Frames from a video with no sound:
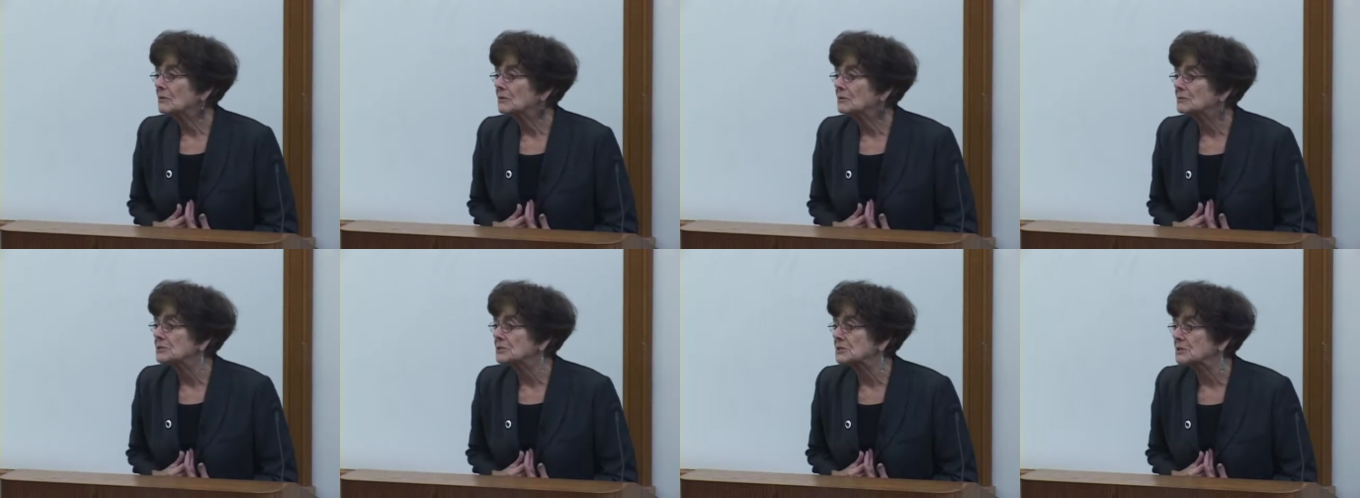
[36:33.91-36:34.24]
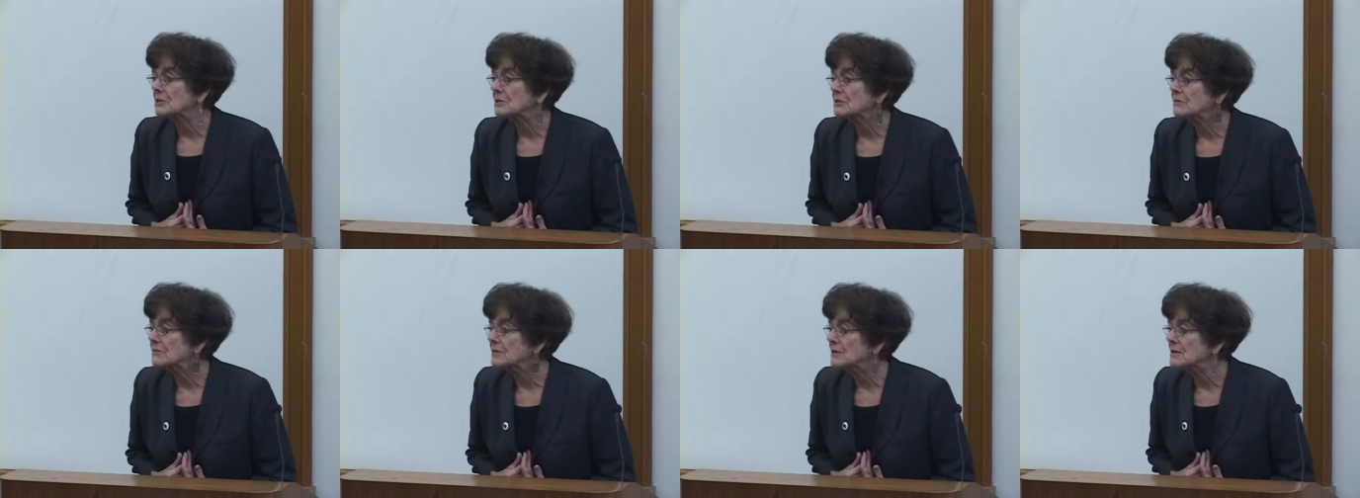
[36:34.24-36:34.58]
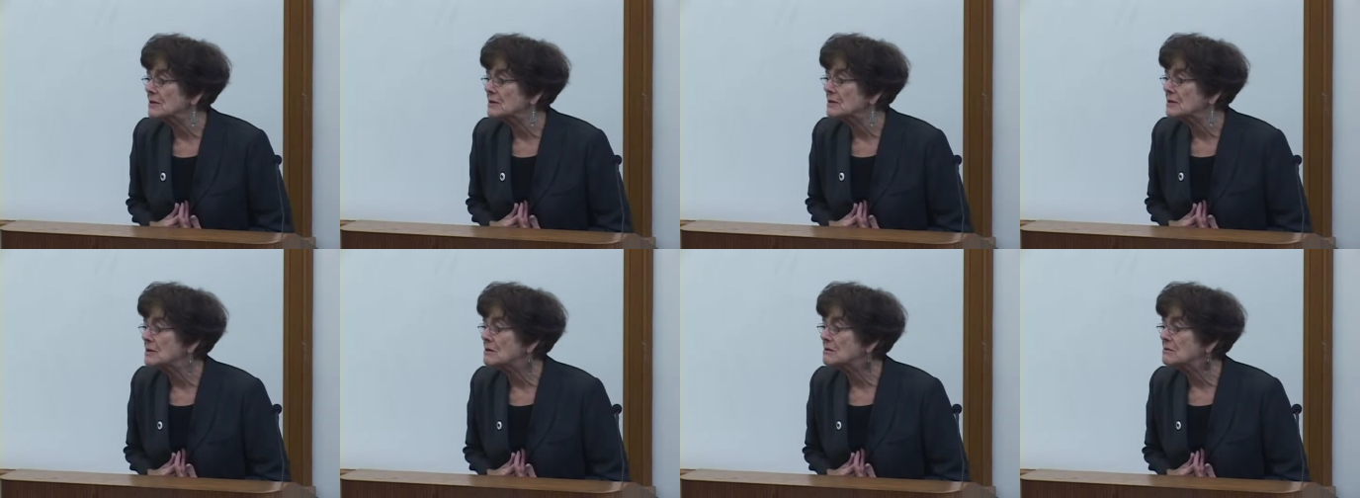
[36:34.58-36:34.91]
serve in
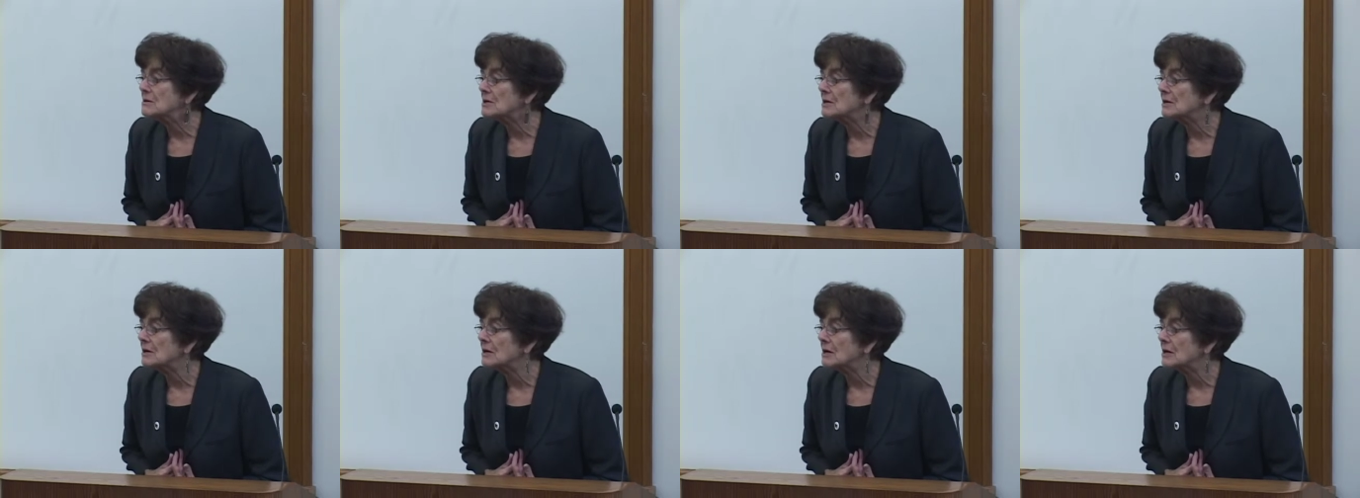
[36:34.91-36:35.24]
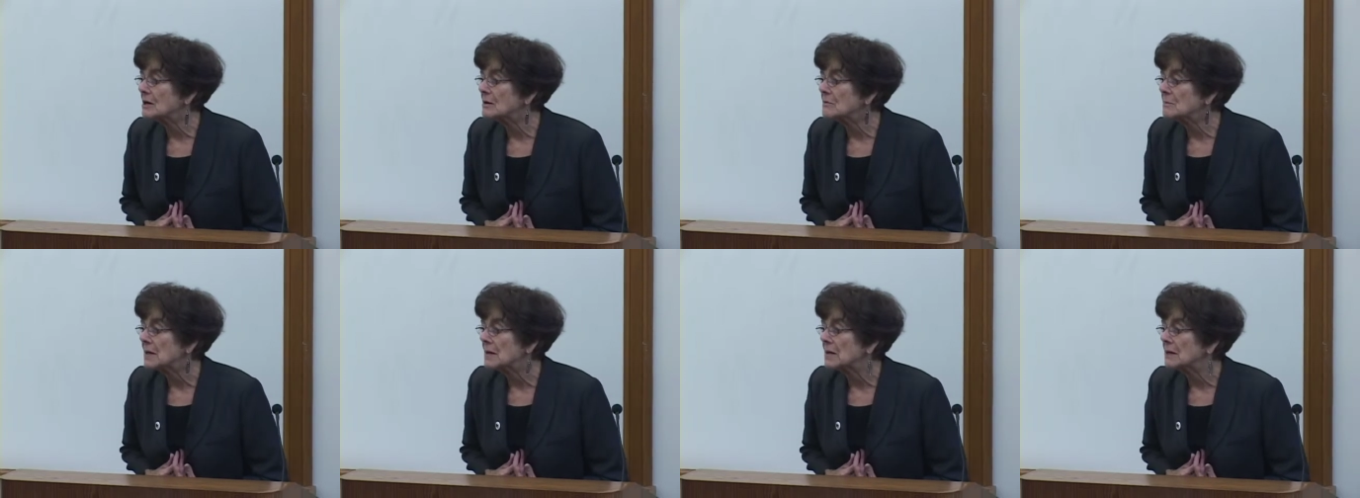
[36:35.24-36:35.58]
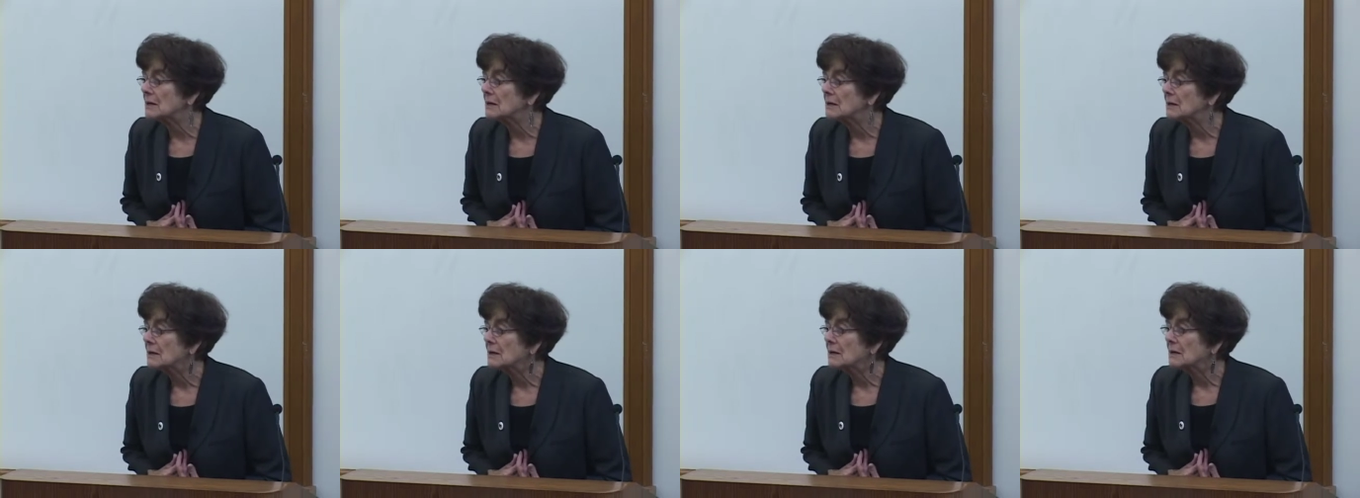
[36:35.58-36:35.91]
the Union Army
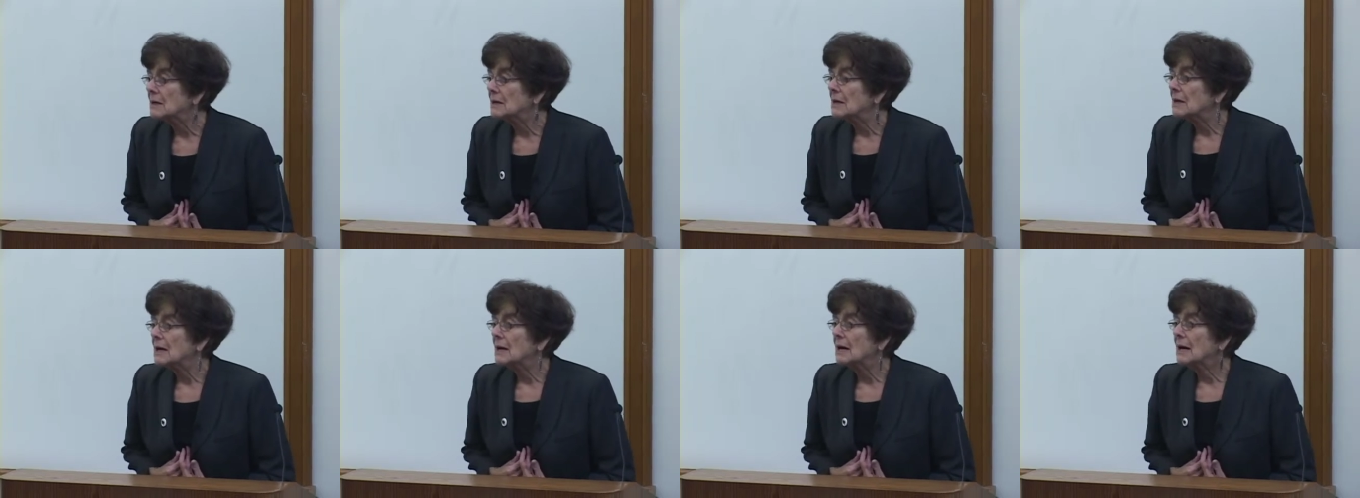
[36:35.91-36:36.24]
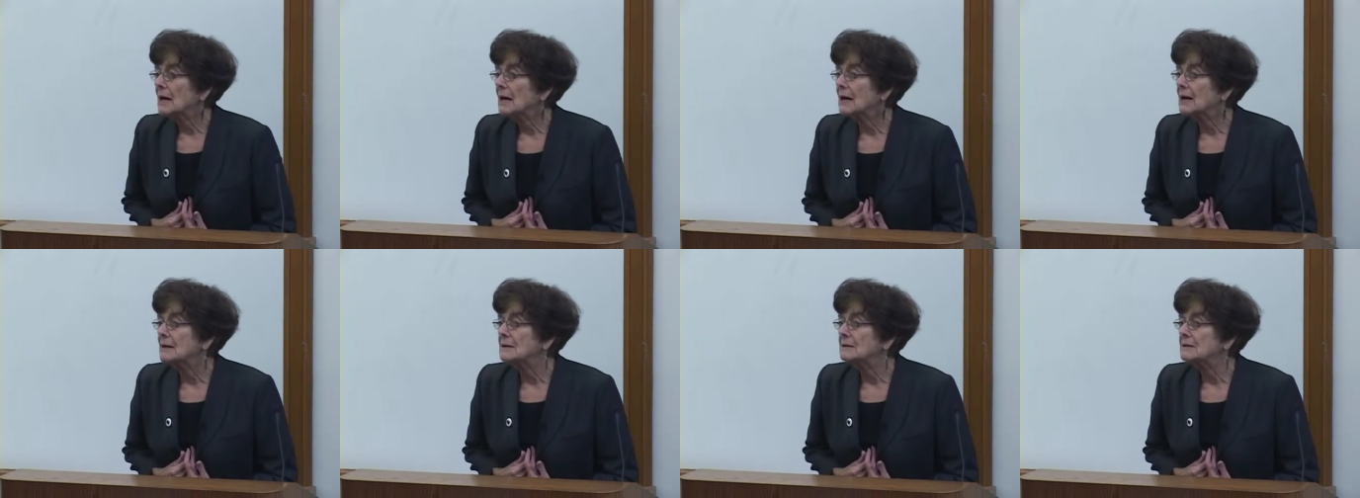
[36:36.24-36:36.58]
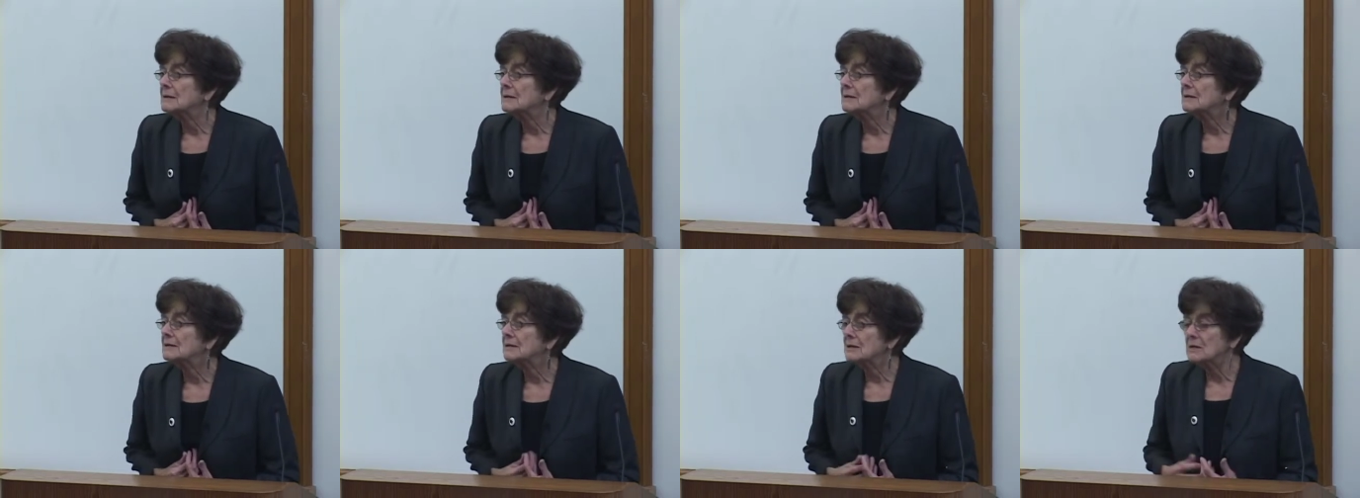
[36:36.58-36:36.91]
and
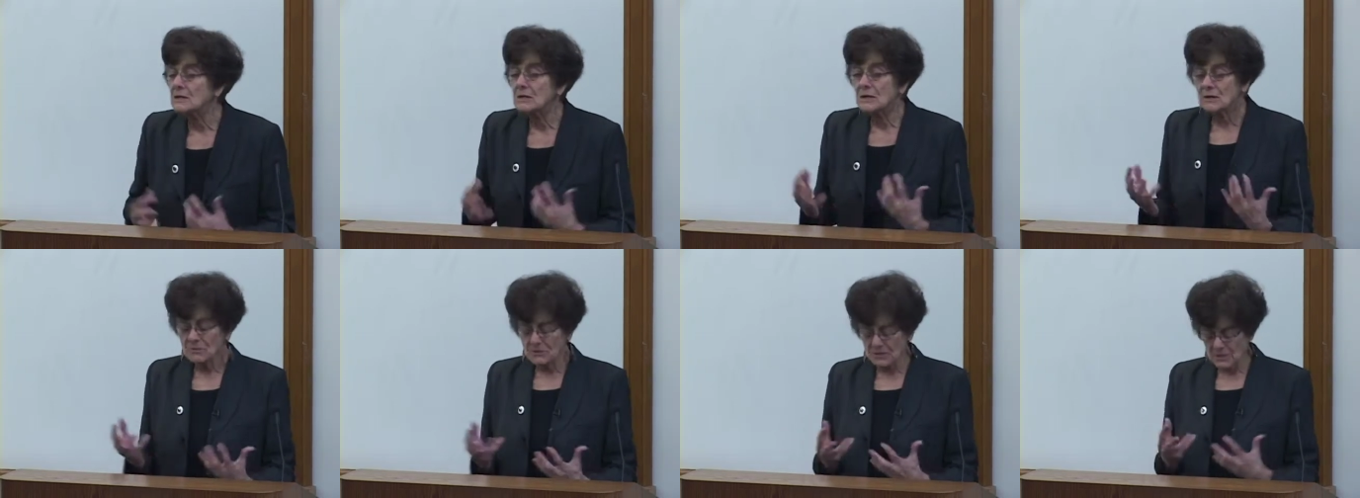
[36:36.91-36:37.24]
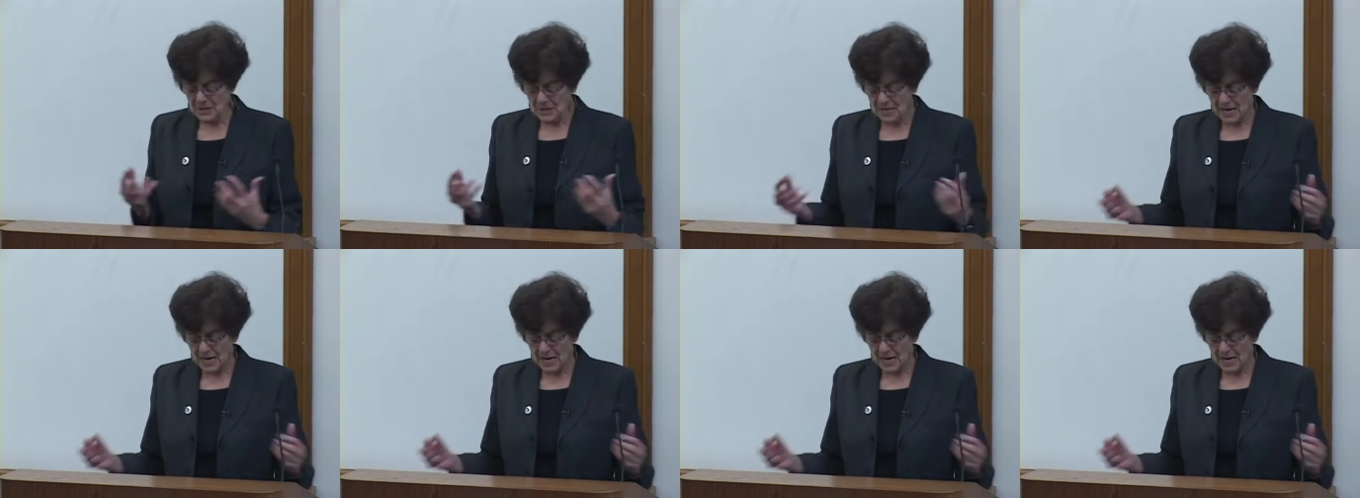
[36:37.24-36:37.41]
in the Union